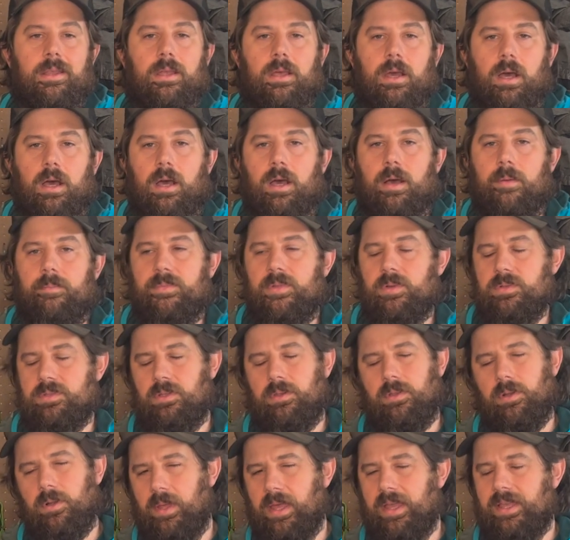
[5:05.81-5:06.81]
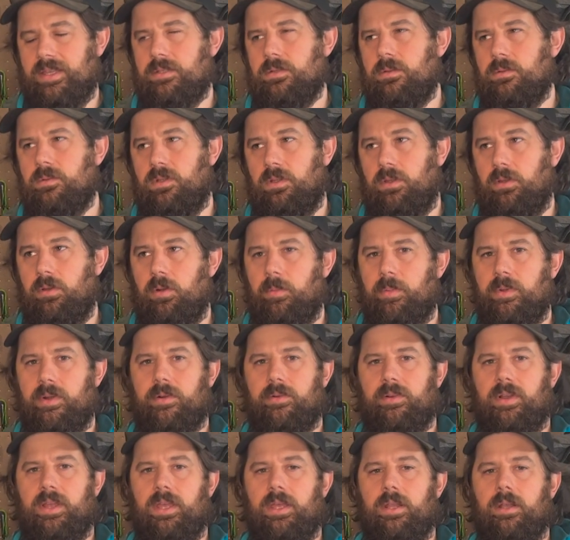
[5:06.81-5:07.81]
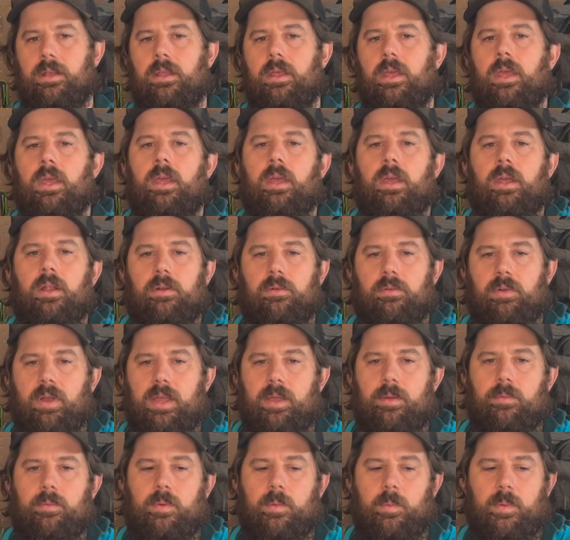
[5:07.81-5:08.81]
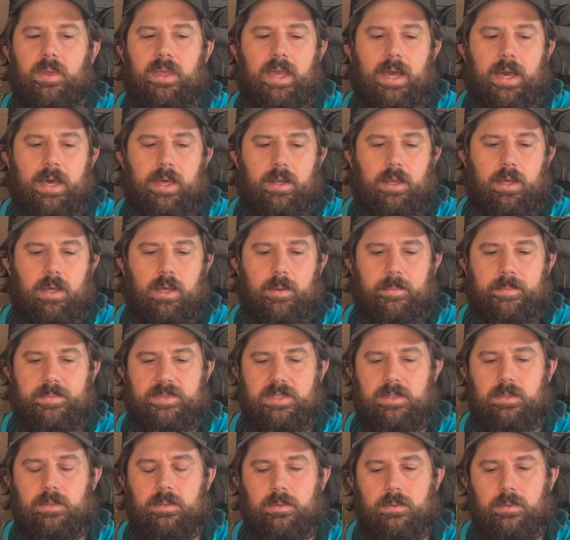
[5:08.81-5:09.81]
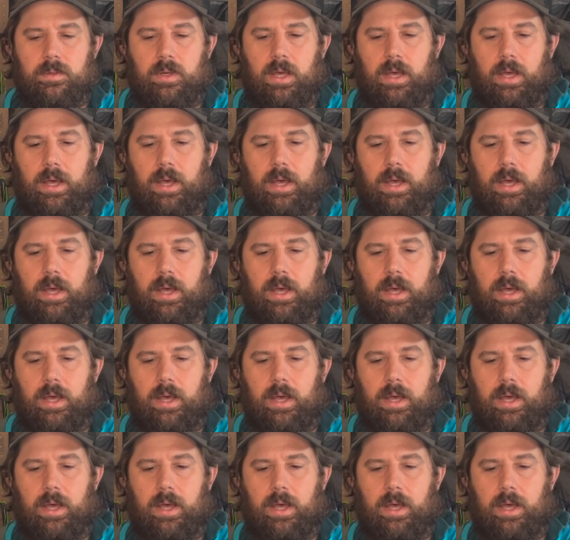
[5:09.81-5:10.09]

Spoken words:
There's a little, I guess there was a little bit of rain right when we got up to